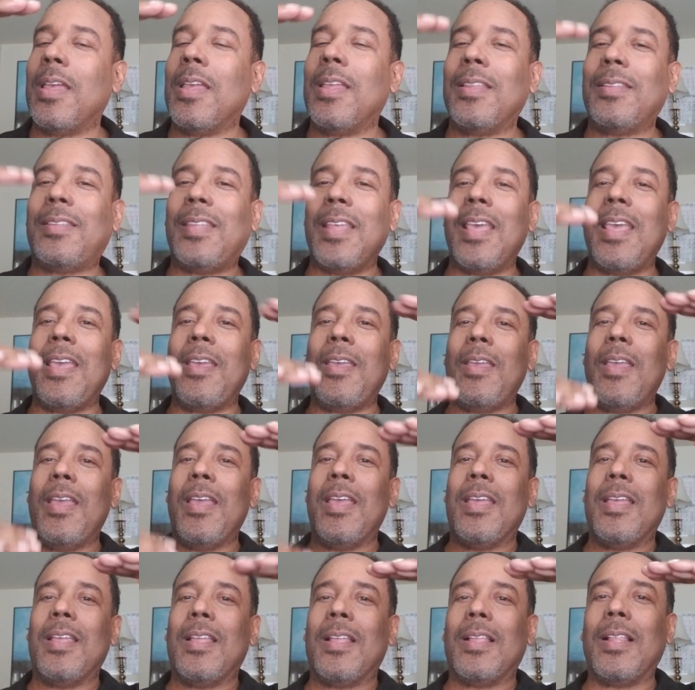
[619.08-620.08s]
See,
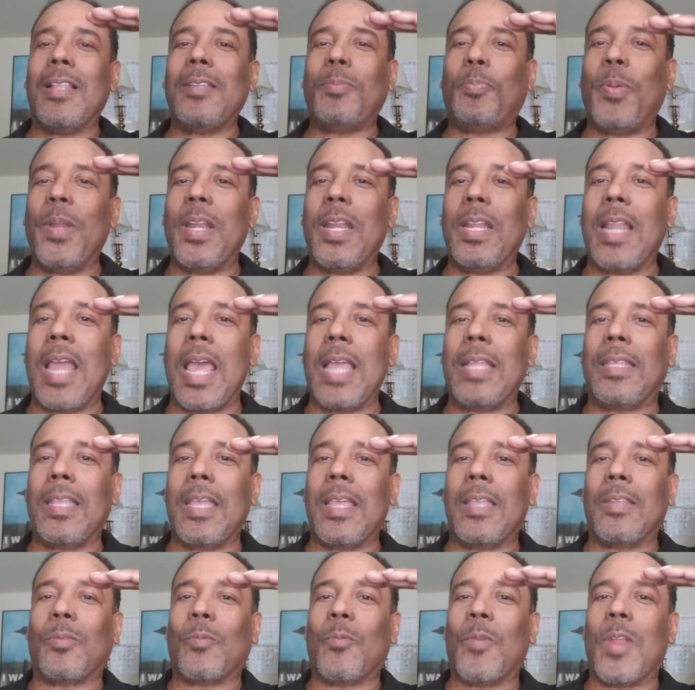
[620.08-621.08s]
let's put it like
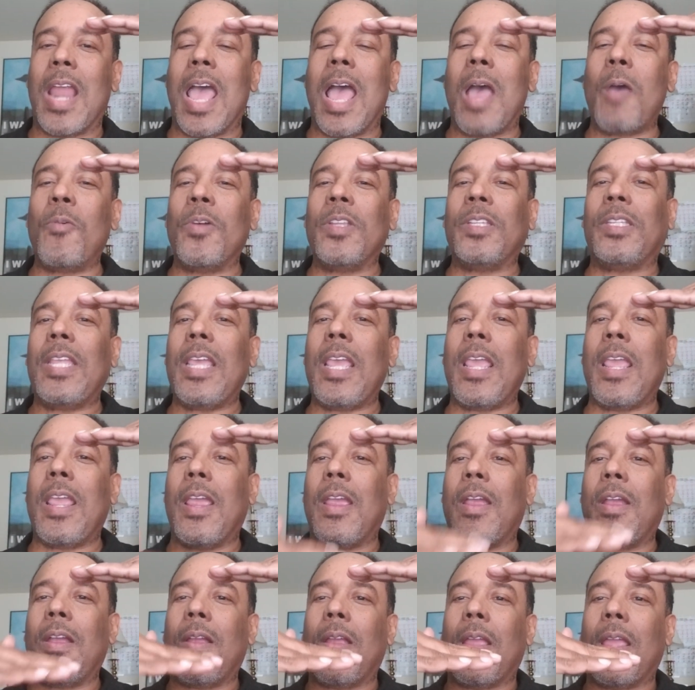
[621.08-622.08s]
this. When I was
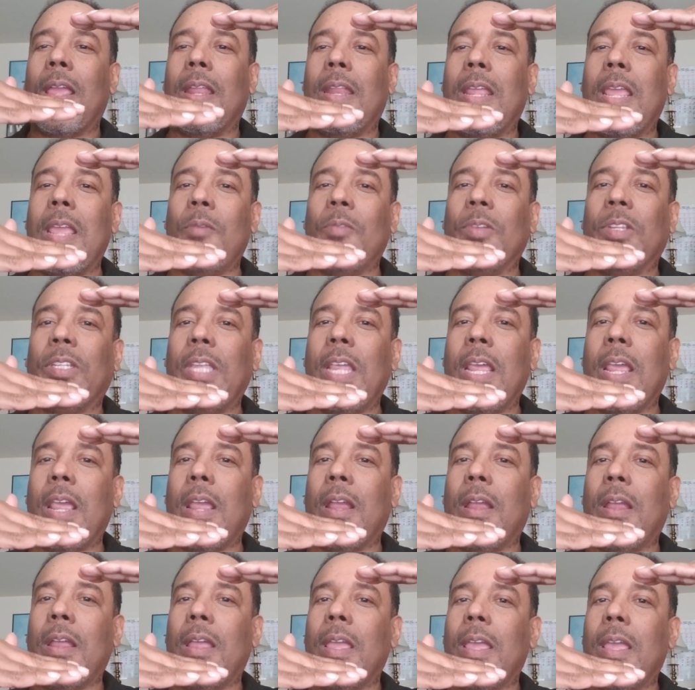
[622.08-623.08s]
here and he was
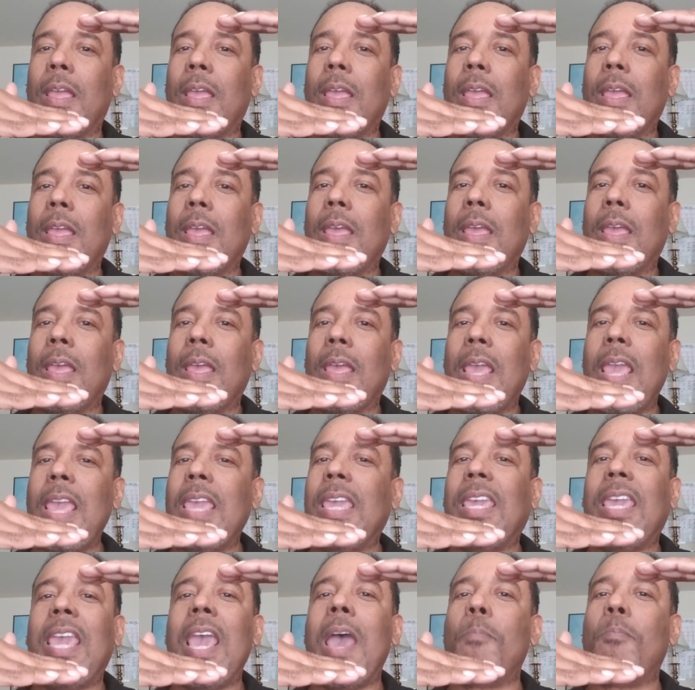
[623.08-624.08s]
here,
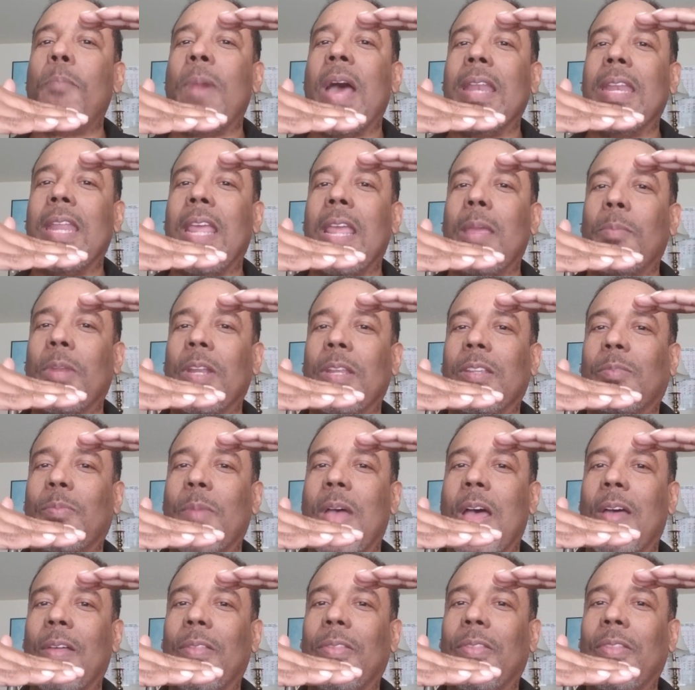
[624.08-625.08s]
he kept my name in his
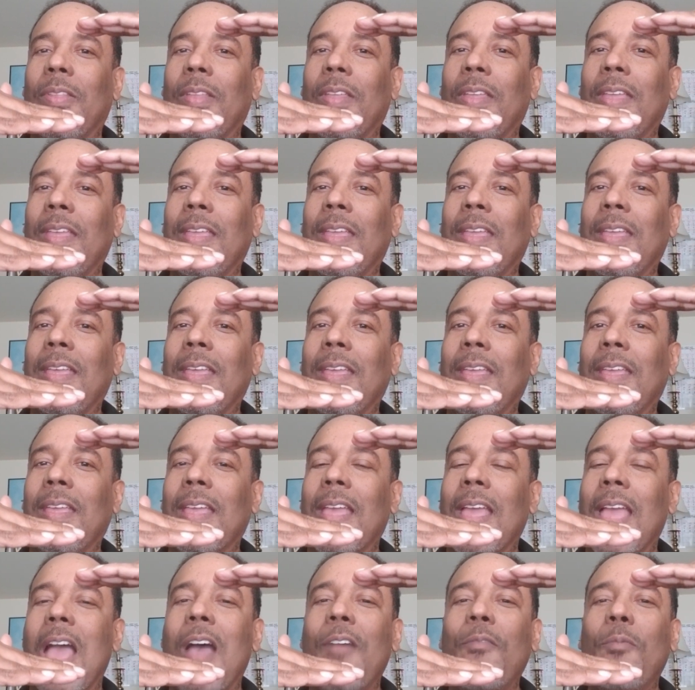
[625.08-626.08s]
mouth.
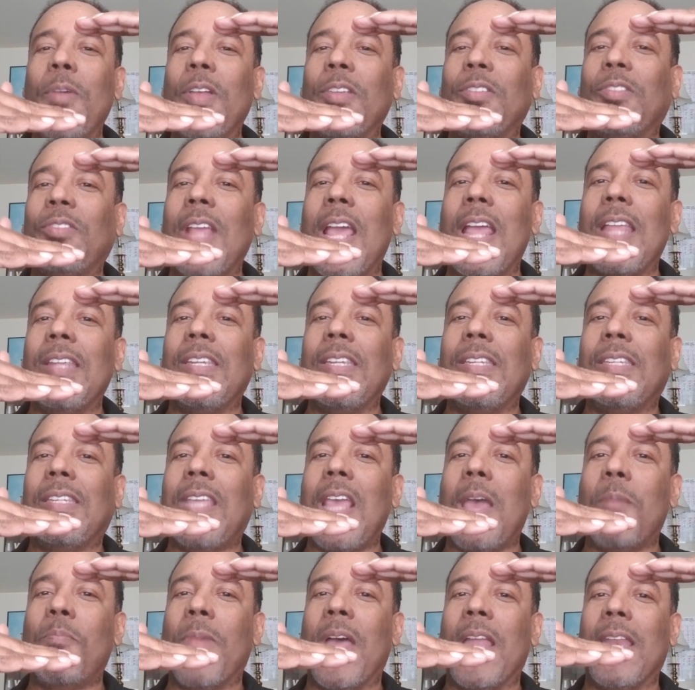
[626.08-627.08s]
Alpha Male Strategies
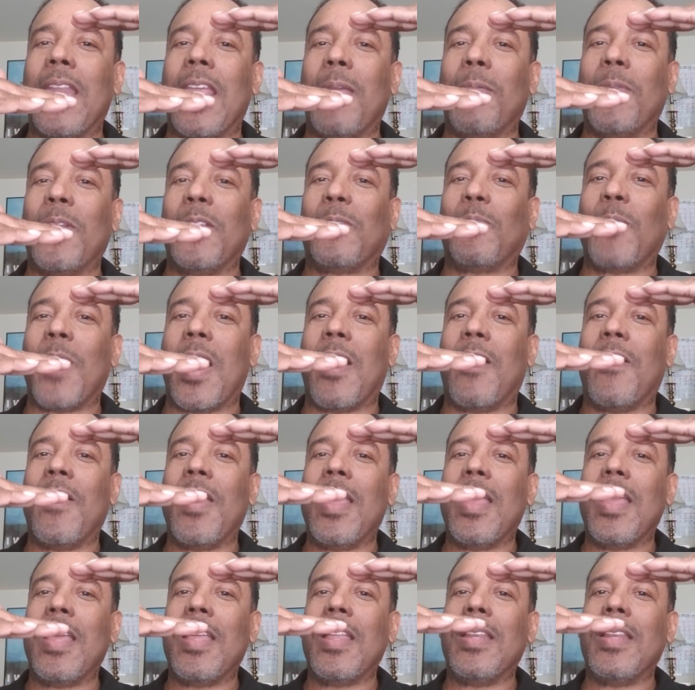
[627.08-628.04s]
kept my name in his mouth.